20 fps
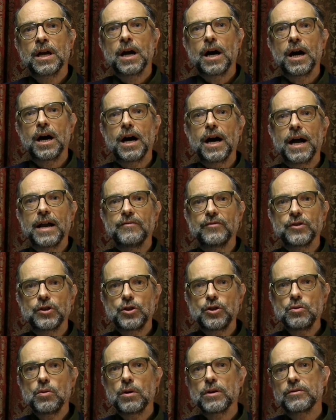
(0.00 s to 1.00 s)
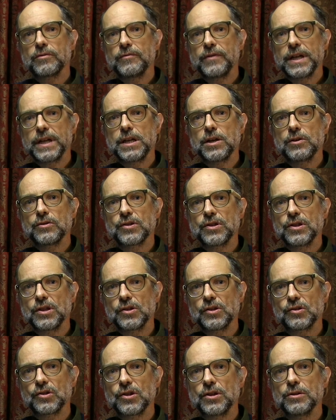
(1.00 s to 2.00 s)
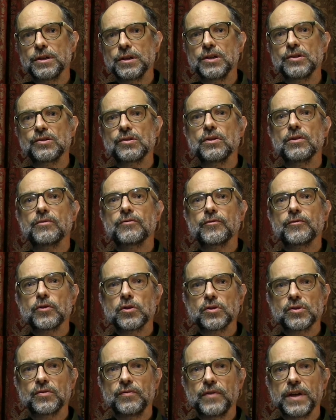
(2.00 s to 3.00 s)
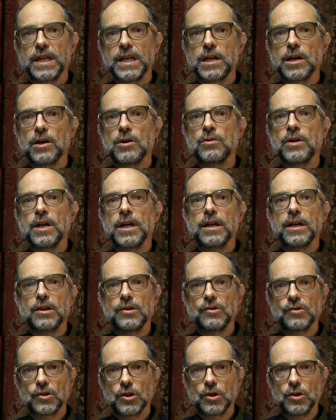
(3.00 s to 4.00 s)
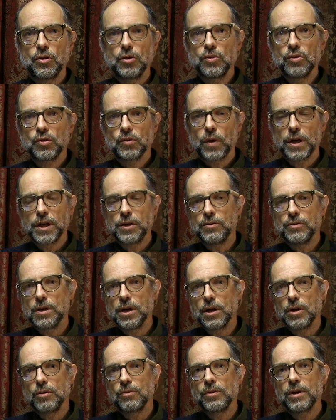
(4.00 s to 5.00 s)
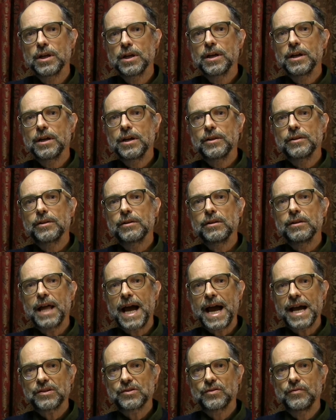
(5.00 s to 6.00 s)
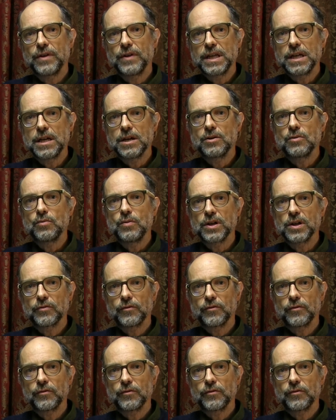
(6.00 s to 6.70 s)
I have 2 other videos in this series. The first video is to use what you know. The last video, which